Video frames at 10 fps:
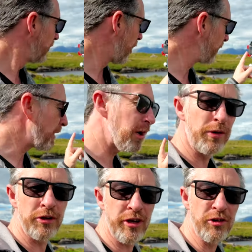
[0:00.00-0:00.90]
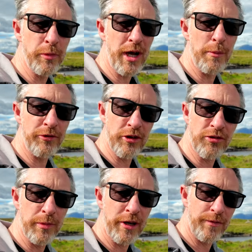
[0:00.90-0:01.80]
Now I'm not going to change my
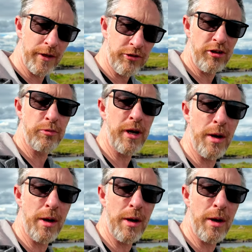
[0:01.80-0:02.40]
composition because if I change my